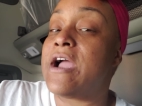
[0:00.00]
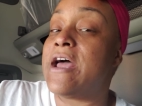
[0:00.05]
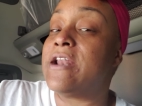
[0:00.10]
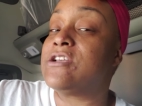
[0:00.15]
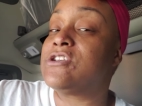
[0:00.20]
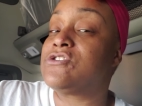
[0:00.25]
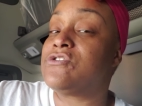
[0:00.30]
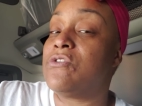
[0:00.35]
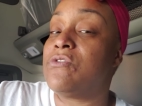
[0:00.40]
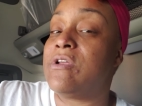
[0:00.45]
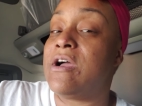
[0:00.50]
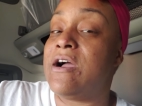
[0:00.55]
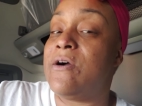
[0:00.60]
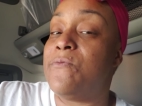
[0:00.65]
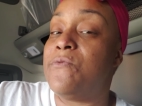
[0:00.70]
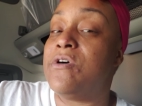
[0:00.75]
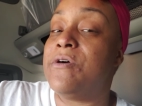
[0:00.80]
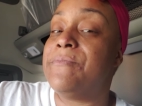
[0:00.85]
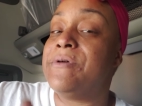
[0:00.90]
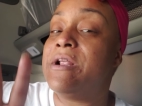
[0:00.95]
kind of stroller I
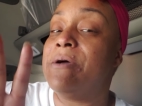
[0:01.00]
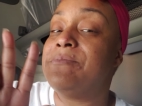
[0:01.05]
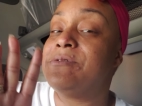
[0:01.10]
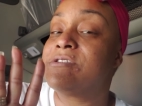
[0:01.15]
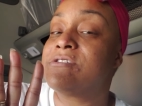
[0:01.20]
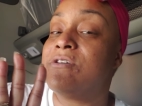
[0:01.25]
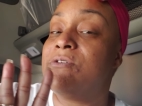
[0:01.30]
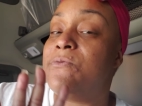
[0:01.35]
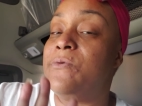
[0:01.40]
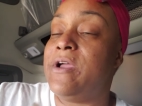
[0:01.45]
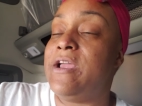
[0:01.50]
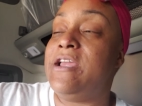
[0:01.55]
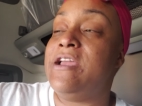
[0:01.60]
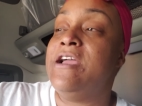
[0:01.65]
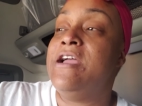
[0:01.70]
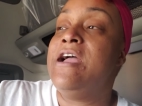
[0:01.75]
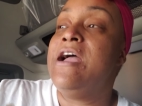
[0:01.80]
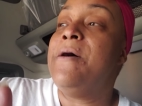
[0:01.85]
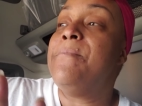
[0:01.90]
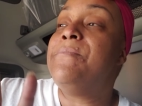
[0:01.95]
want, but I'm just going to wait.
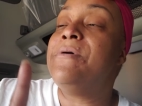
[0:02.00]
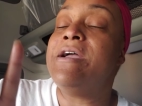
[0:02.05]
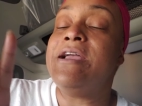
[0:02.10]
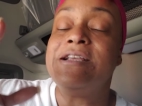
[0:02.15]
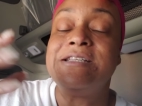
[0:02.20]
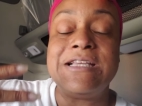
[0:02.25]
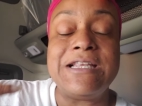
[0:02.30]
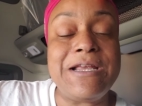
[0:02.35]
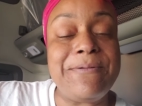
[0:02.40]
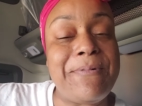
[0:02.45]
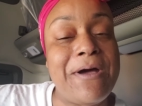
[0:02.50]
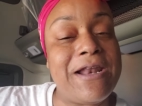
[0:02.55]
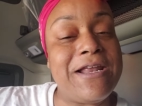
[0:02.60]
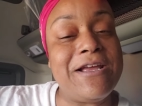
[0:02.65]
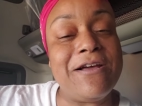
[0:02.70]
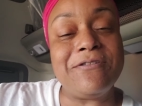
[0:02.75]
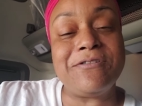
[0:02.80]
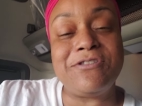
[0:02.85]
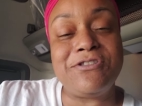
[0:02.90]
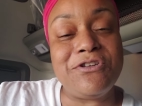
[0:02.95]
But is anybody
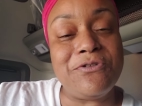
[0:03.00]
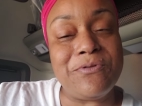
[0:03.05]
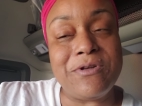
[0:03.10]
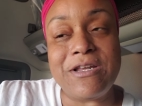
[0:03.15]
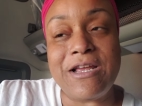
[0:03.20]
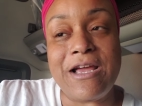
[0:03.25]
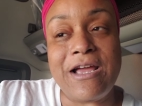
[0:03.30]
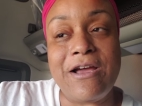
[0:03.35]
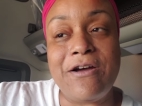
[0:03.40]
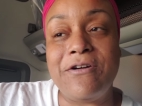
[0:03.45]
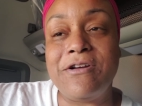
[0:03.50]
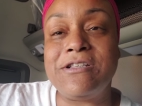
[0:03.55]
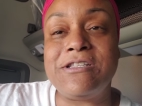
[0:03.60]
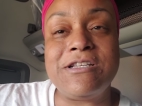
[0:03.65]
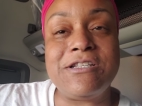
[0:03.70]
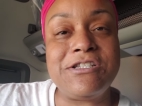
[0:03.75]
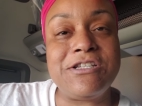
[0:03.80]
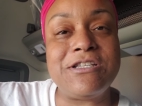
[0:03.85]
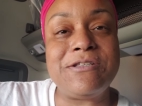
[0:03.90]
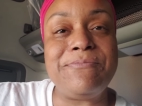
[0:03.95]
else doing that or is
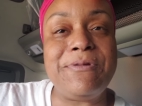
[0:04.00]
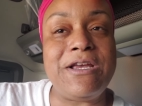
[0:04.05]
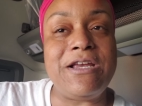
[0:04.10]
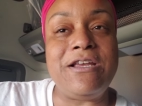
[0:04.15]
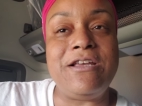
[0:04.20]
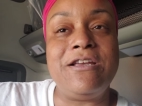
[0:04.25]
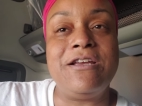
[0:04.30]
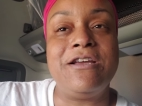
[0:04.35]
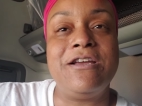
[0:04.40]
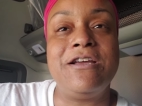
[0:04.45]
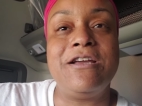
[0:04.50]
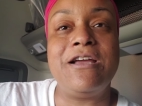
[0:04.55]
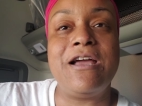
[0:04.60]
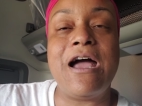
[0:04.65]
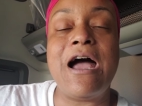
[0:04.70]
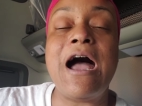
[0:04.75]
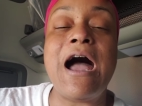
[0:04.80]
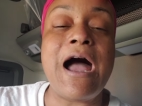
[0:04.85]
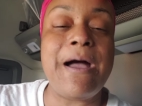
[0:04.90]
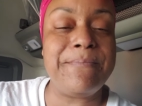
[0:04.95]
it just me?
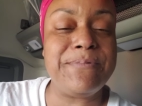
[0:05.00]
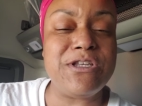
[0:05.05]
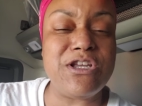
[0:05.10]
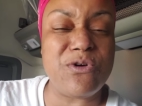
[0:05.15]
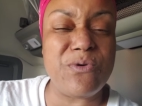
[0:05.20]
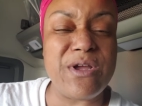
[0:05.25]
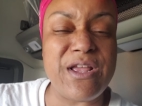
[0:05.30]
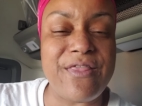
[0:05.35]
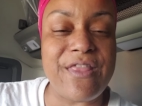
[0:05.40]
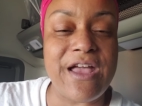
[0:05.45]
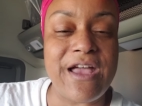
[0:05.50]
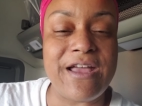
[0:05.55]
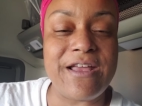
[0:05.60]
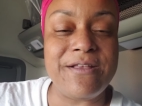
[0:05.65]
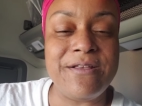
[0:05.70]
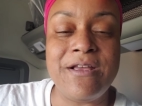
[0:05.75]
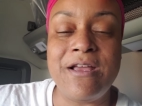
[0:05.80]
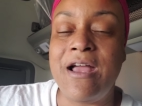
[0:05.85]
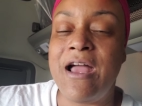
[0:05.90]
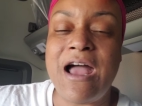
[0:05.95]
I'm doing
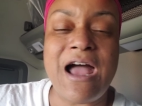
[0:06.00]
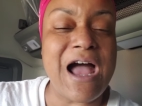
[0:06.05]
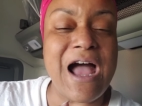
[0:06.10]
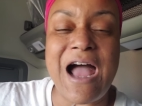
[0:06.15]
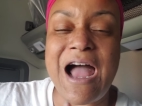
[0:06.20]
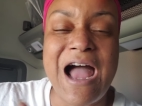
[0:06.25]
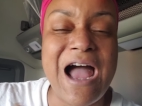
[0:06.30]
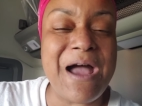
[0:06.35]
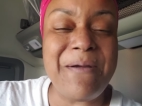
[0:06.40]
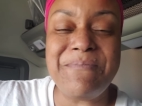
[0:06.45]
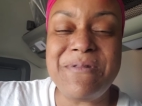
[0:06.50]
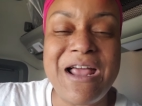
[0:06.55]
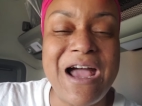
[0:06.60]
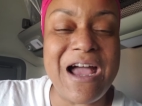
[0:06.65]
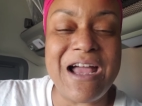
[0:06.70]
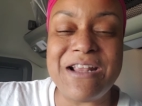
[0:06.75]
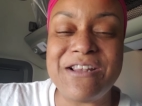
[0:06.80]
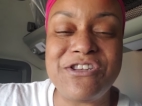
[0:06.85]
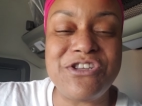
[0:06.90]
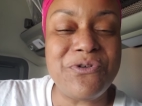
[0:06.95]
that. I'm
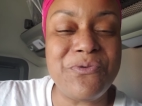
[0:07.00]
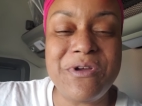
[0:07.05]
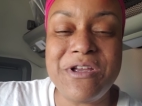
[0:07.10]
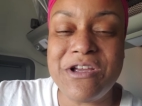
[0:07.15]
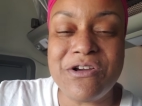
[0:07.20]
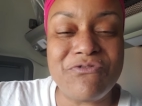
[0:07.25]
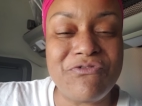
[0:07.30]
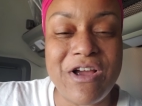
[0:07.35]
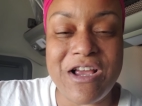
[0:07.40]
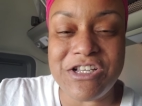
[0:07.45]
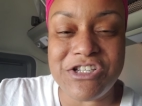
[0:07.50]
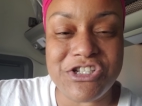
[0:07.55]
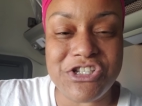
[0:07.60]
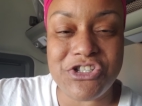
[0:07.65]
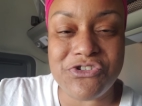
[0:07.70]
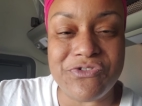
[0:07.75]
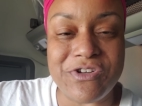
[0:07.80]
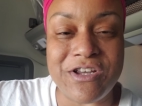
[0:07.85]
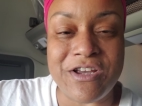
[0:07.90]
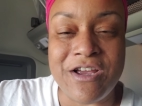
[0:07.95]
not doing a
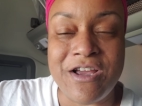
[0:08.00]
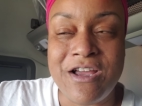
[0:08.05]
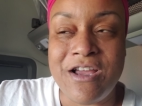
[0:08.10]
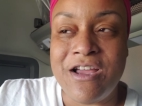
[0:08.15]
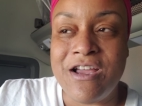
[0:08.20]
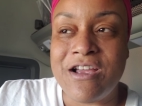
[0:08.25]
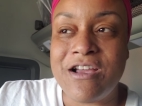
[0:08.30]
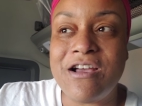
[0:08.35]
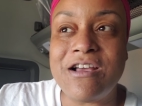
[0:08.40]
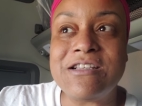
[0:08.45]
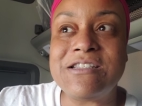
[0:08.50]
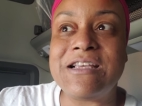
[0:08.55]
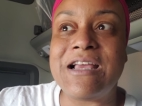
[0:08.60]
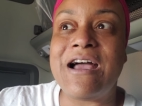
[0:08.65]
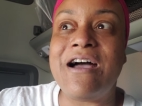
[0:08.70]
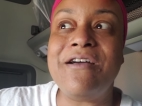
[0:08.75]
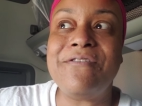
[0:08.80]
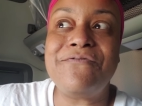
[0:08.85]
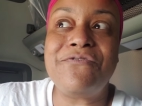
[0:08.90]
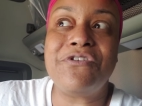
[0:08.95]
registry because
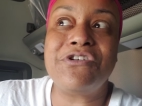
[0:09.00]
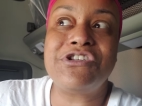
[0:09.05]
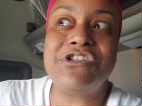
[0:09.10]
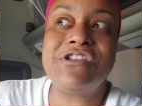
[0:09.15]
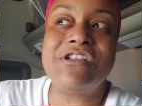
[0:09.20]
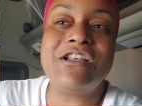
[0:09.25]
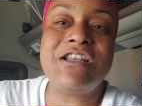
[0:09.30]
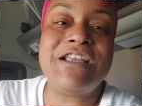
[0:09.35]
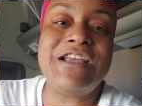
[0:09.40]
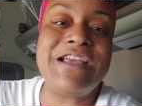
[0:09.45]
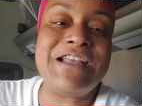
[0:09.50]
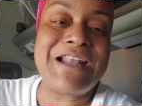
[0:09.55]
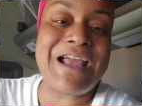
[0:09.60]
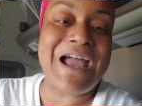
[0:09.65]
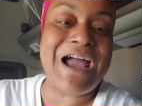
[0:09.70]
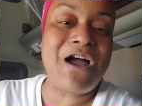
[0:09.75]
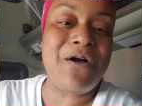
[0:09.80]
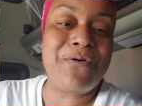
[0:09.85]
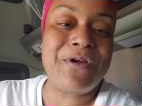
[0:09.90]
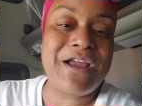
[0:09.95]
unfortunately in
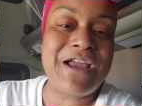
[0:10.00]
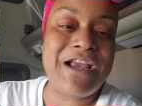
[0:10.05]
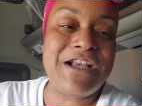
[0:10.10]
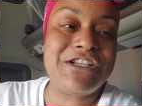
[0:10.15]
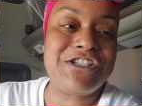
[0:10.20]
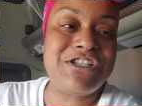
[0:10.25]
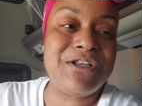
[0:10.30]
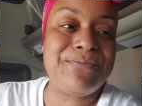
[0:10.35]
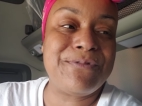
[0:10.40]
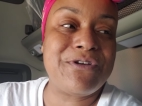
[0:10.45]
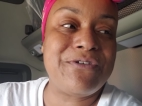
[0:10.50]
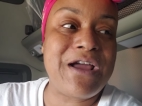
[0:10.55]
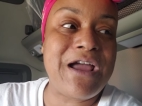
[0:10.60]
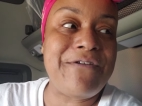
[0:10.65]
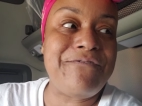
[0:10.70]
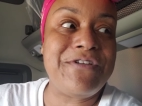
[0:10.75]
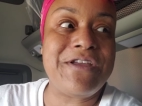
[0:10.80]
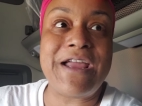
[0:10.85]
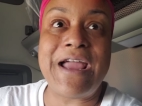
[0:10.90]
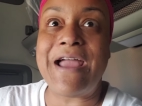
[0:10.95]
our age
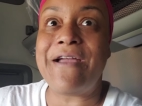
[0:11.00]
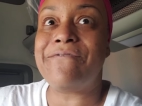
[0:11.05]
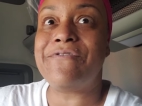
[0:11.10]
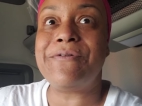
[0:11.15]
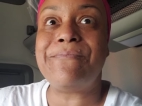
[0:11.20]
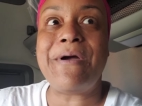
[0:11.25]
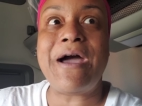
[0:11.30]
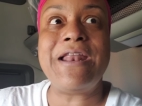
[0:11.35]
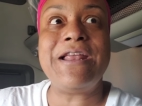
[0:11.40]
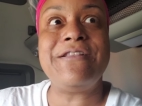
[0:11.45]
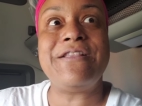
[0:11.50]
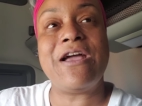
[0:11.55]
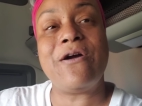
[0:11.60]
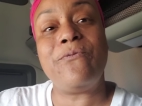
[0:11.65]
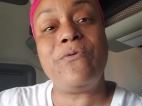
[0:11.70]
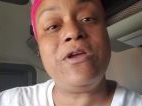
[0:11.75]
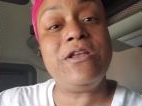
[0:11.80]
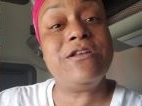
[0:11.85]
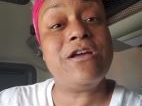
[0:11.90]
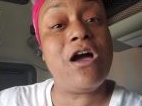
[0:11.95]
demographic, everybody that
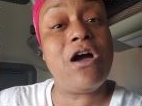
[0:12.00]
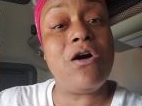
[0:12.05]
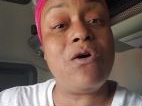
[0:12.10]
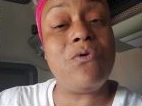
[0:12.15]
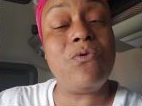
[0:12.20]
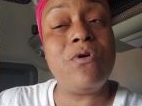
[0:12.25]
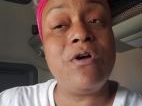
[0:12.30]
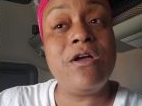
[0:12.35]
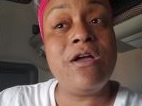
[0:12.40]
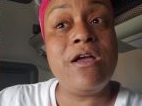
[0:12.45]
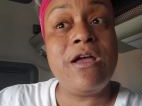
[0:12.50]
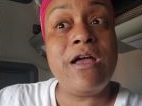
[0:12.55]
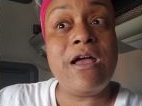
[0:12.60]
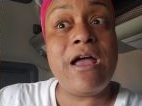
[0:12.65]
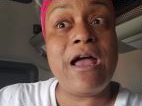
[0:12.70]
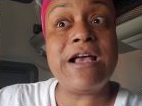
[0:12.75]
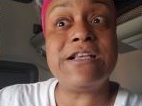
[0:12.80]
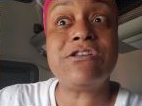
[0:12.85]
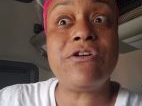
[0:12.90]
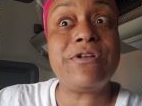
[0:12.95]
we know
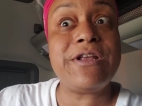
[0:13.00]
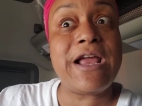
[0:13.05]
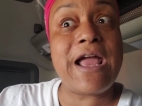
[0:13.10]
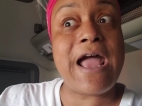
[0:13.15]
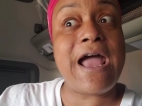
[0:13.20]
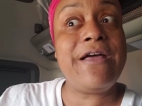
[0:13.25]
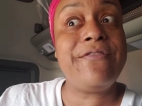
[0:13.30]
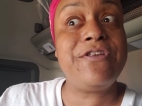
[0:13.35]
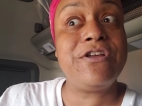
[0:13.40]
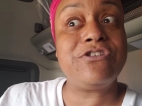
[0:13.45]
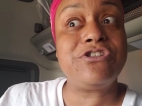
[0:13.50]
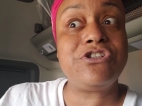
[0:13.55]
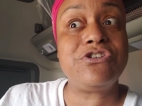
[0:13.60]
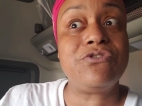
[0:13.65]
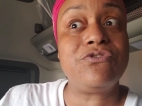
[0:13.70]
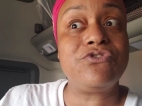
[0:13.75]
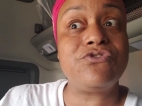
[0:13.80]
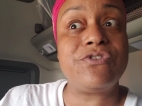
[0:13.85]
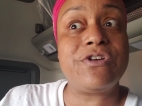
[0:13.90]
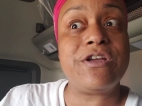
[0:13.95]
has already had their
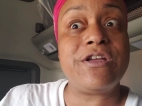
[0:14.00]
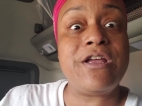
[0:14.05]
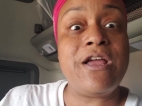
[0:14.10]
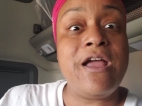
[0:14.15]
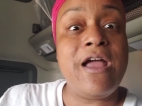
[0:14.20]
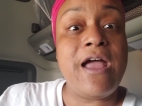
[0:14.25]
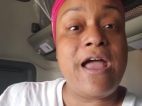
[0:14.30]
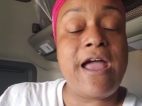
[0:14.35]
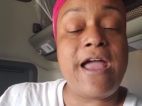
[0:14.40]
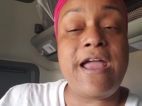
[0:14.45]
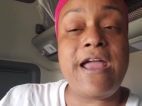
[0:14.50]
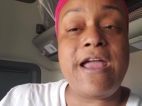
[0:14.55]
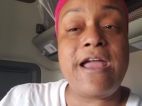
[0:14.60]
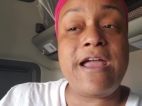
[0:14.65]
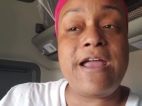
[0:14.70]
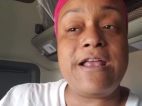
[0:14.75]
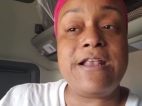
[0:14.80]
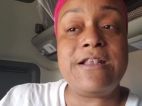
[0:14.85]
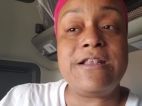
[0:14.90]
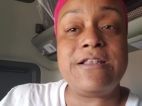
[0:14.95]
children
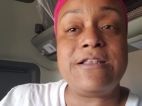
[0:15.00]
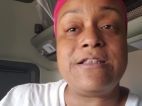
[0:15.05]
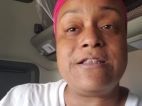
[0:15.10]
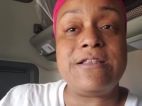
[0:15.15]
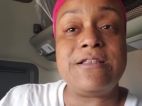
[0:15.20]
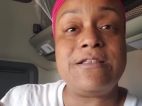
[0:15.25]
and